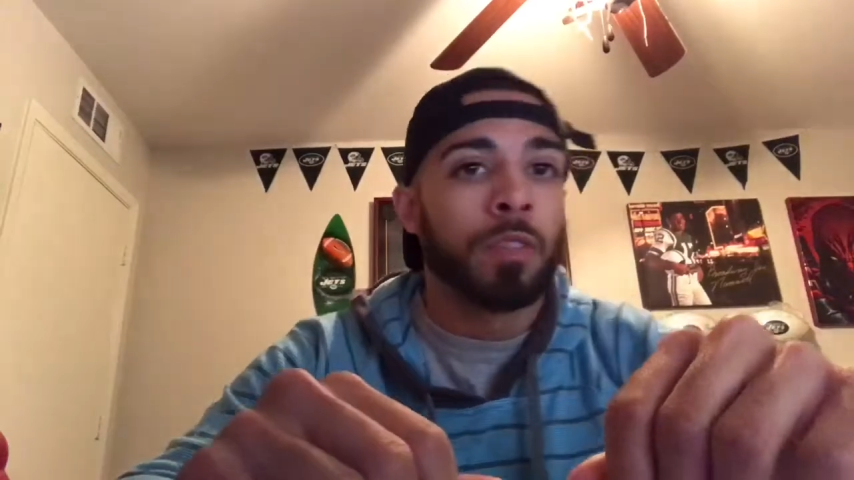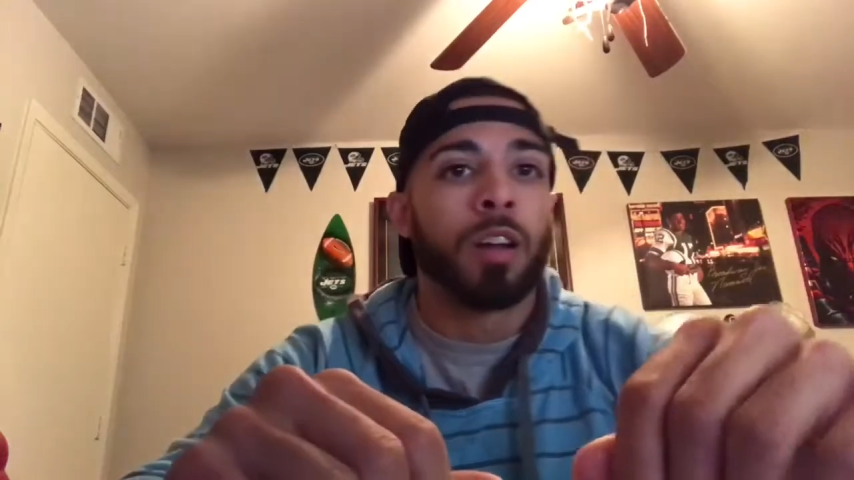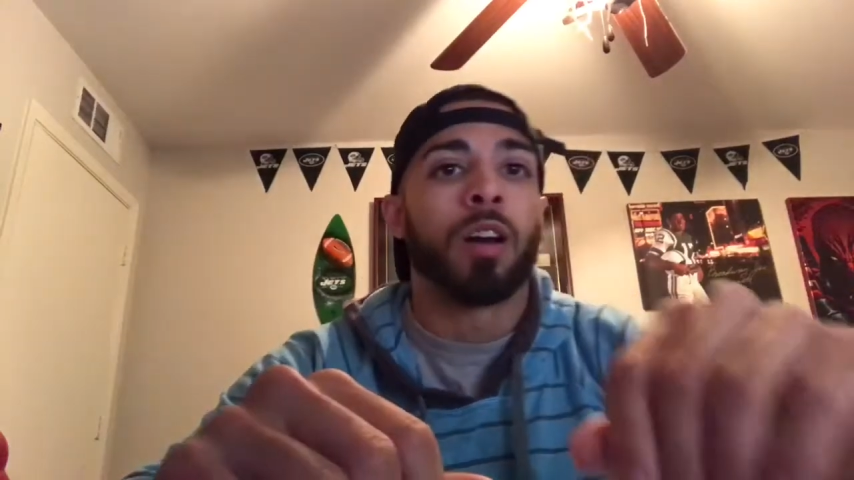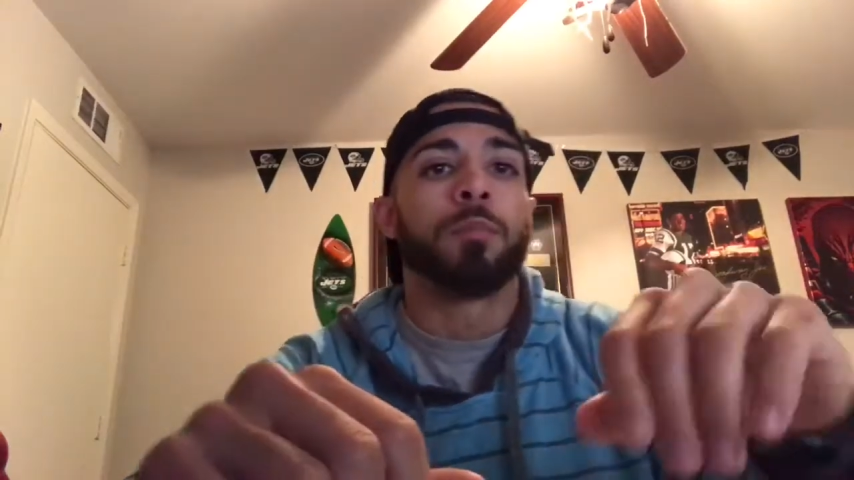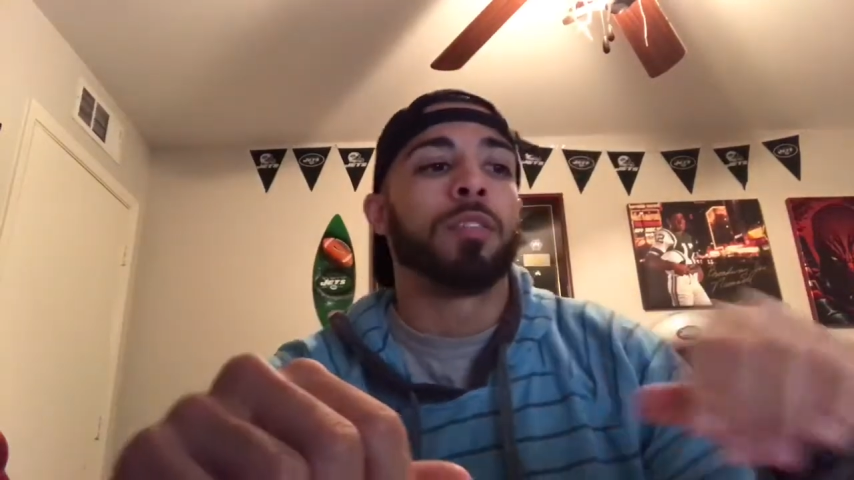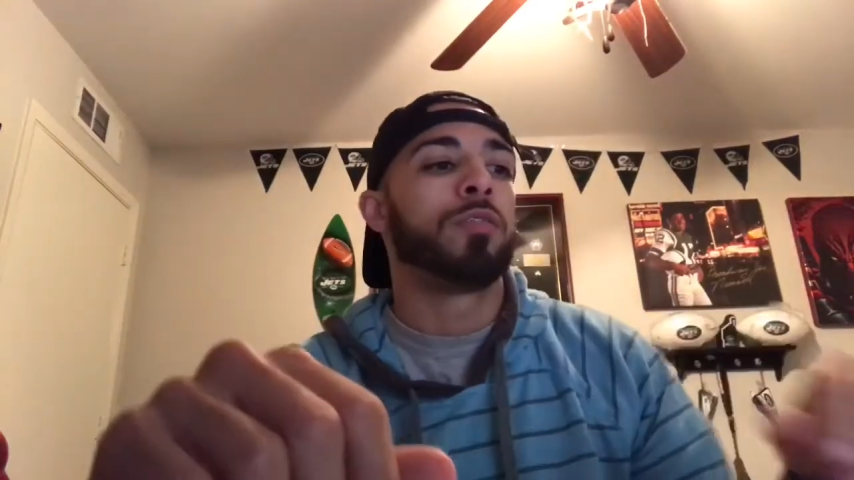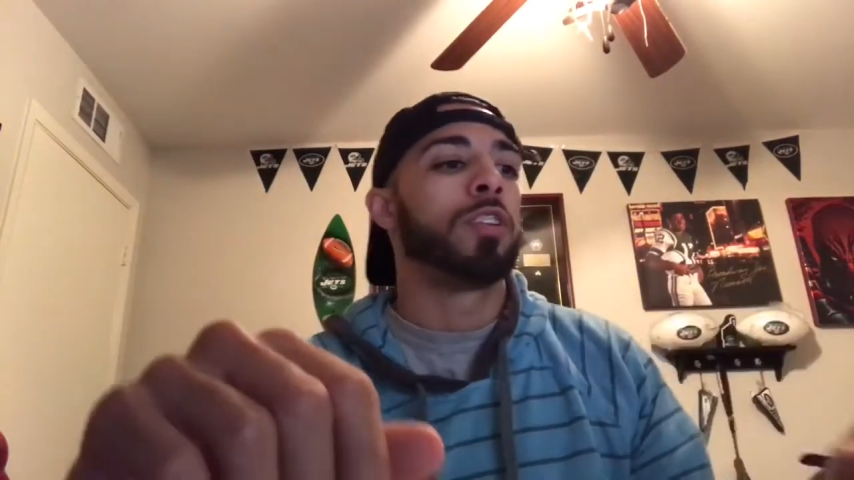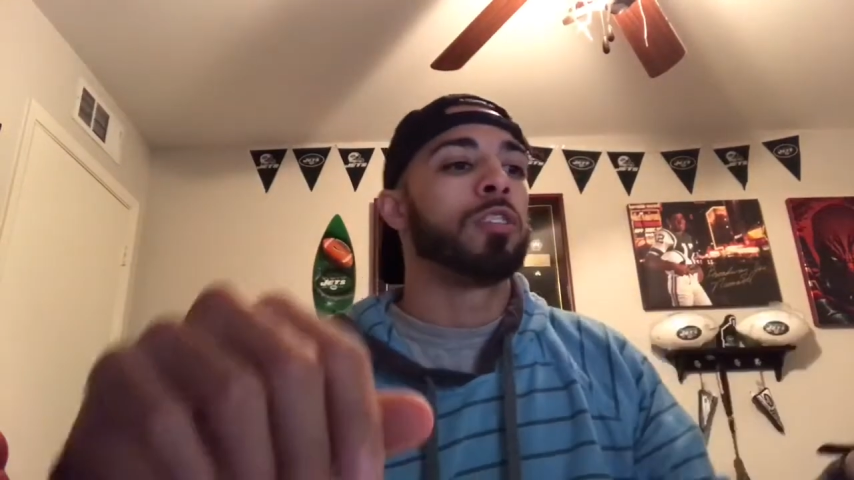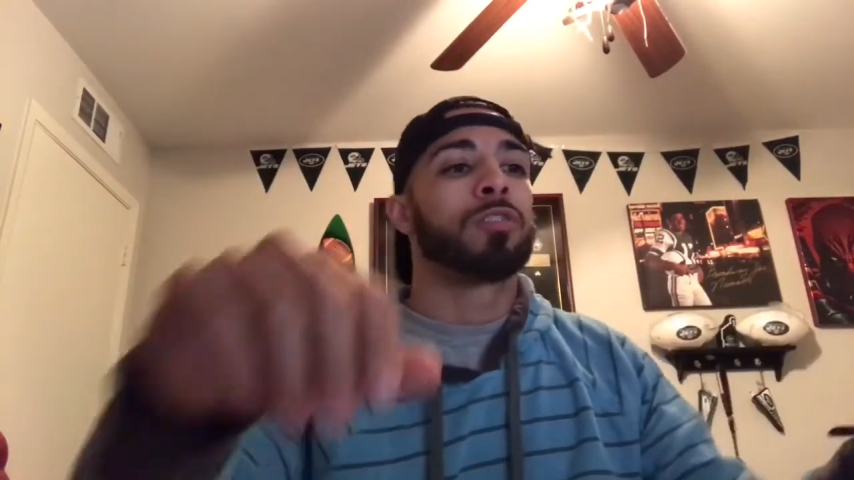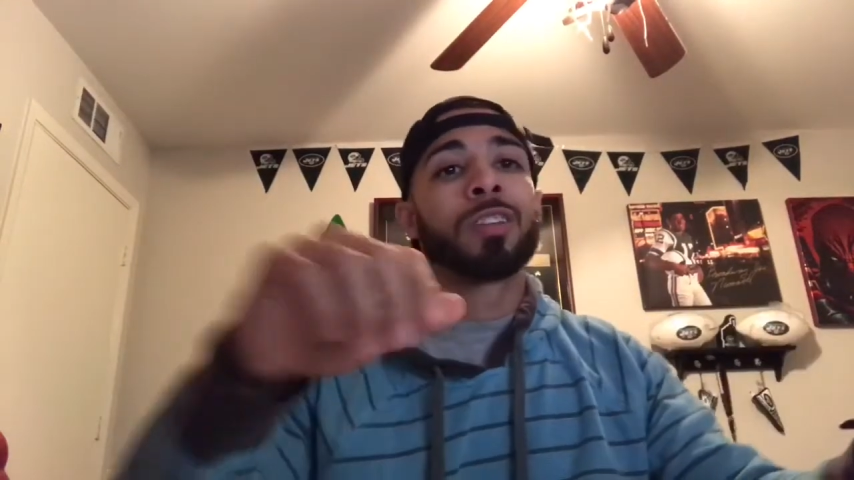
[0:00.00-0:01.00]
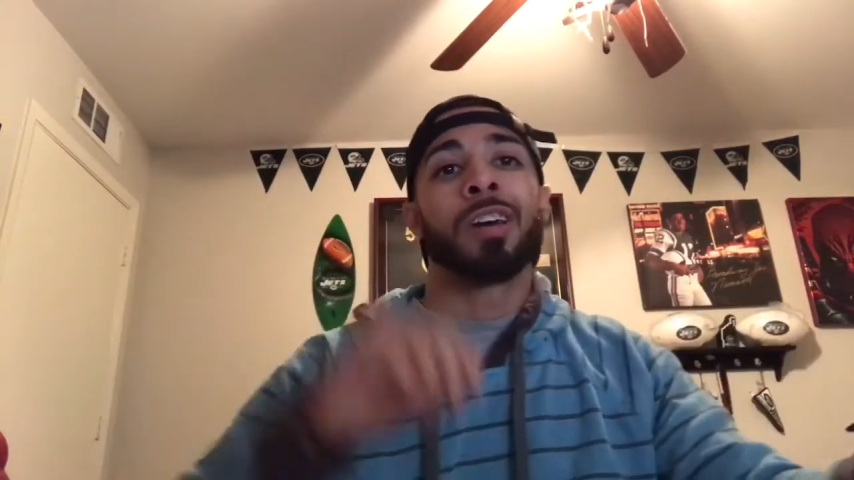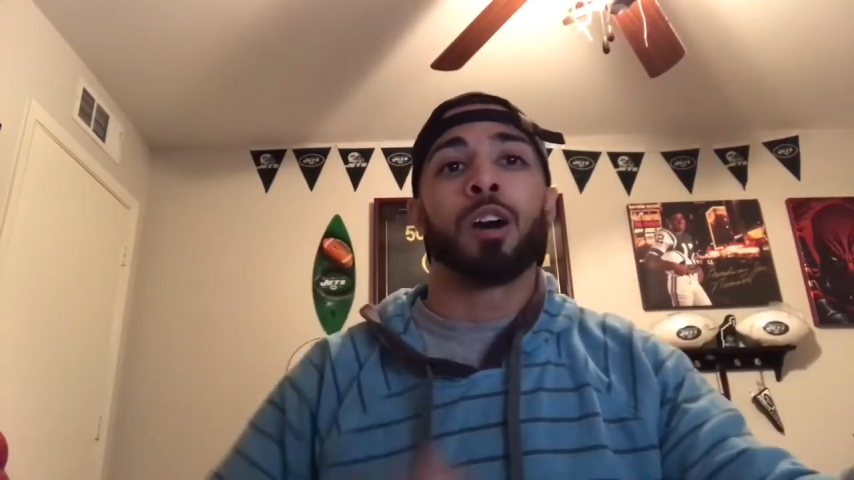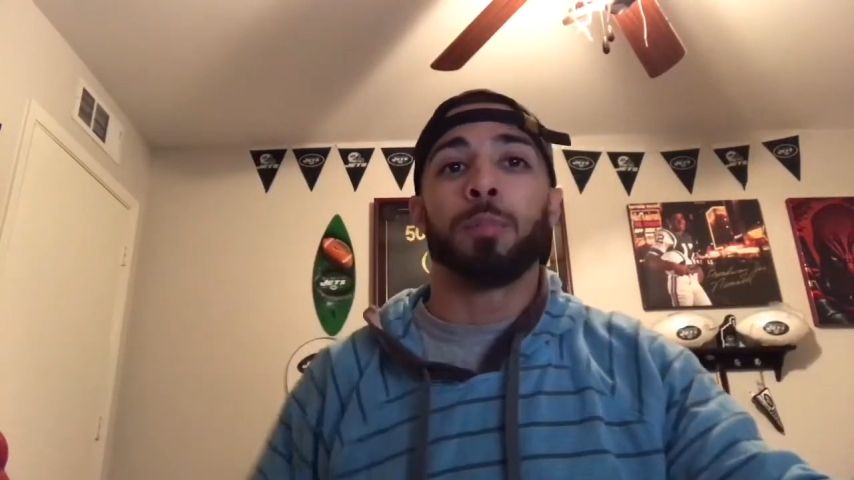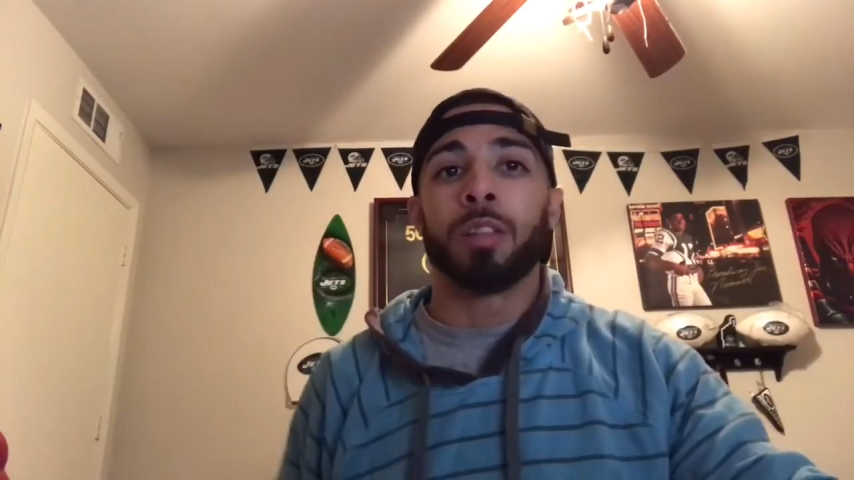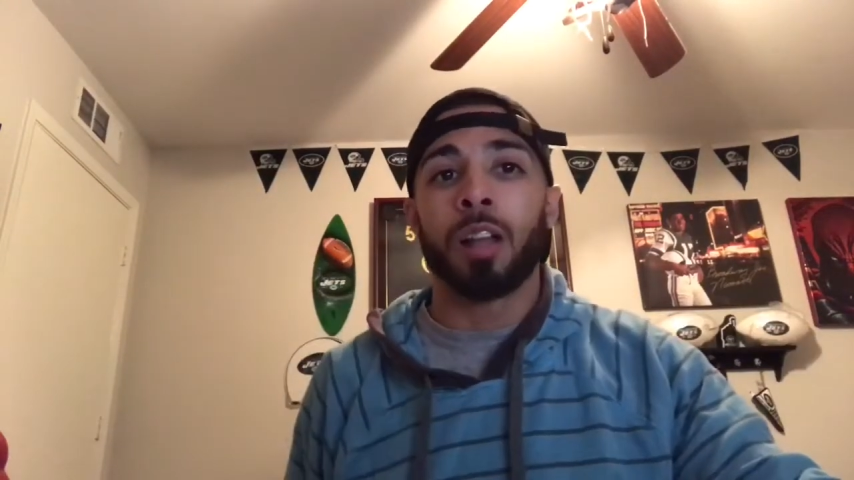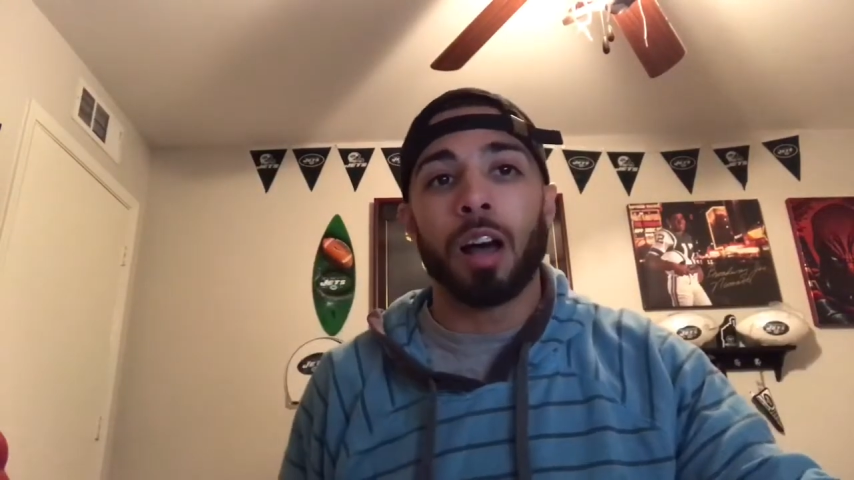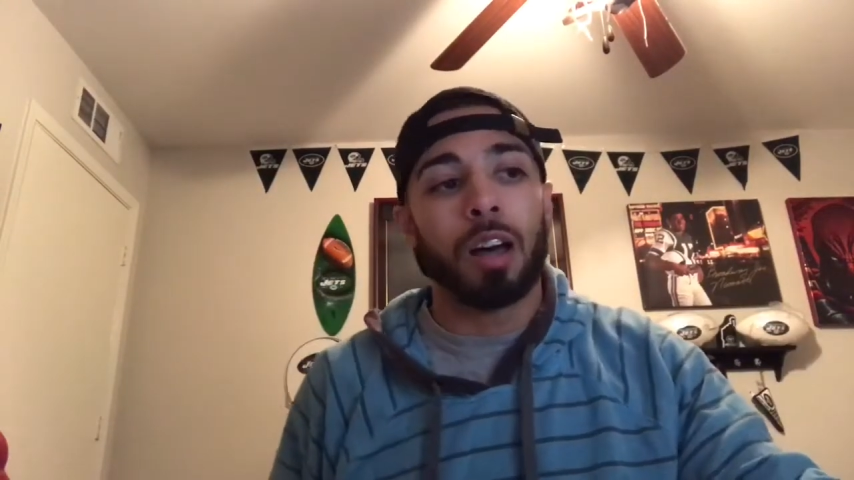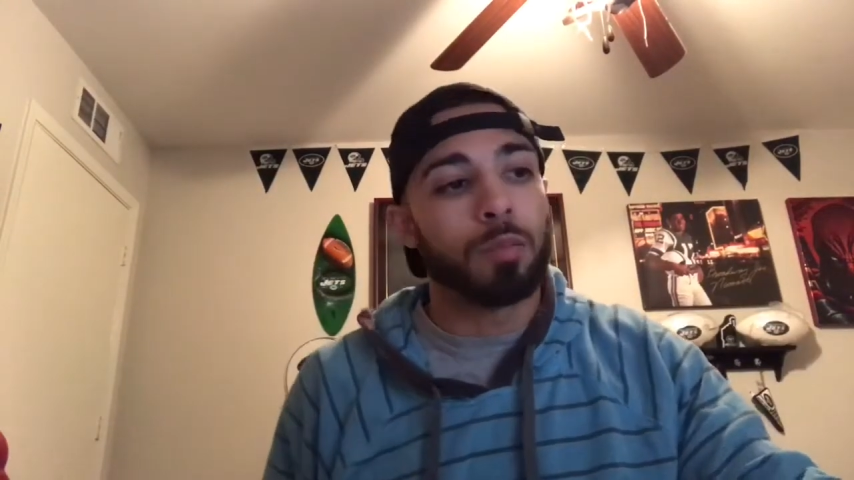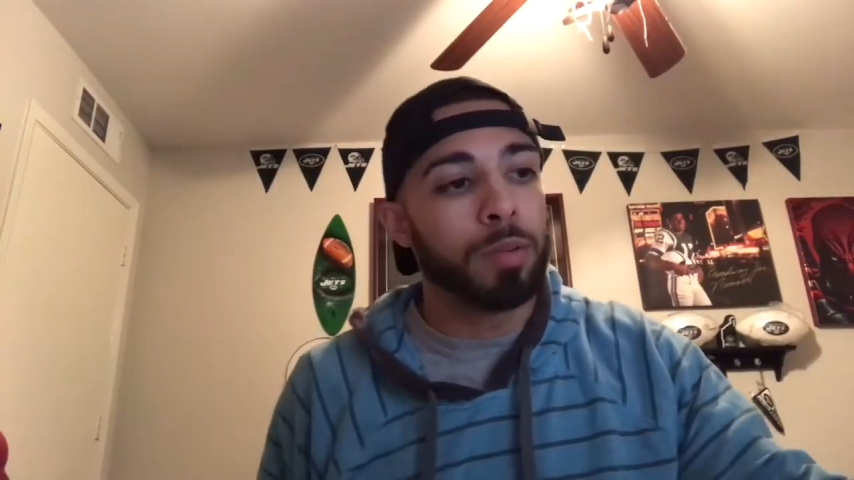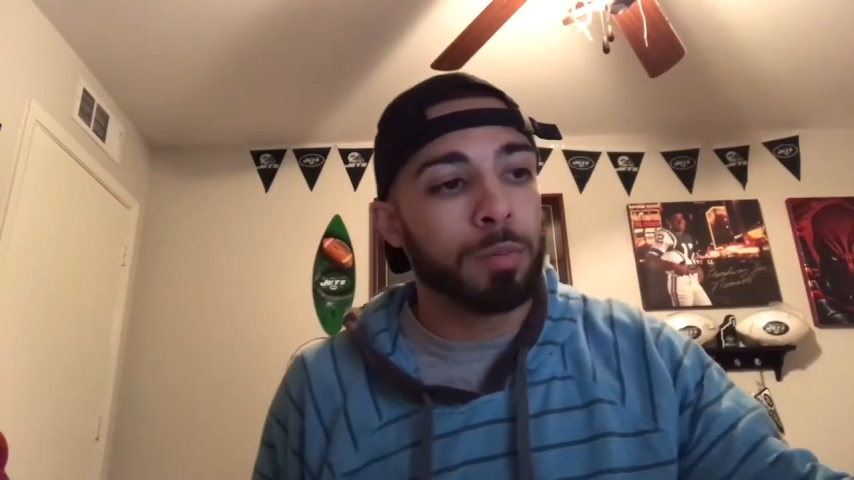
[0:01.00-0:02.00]
This video is going to help a
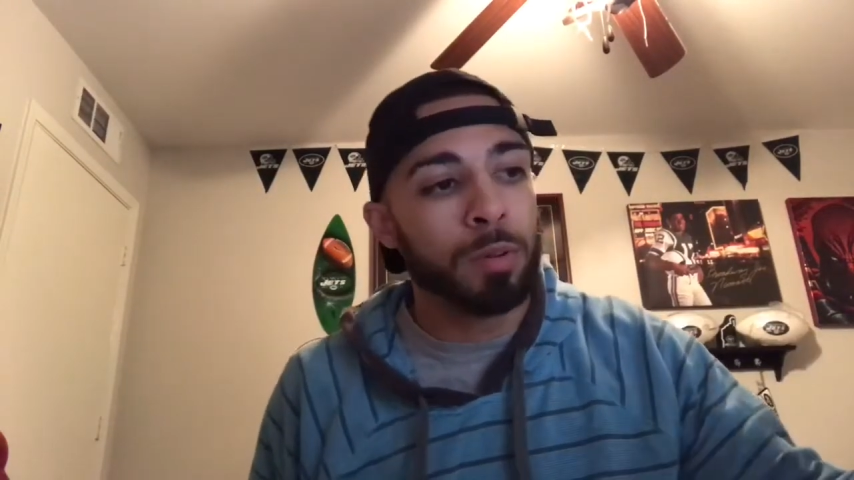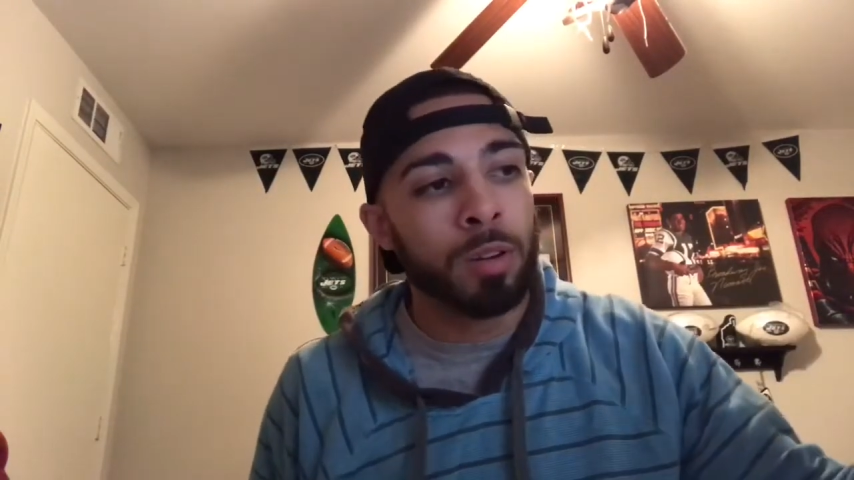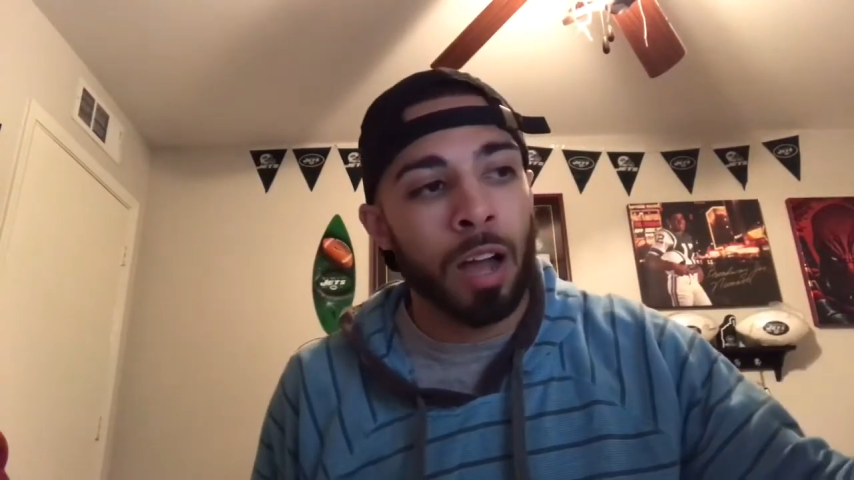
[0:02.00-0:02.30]
lot of people.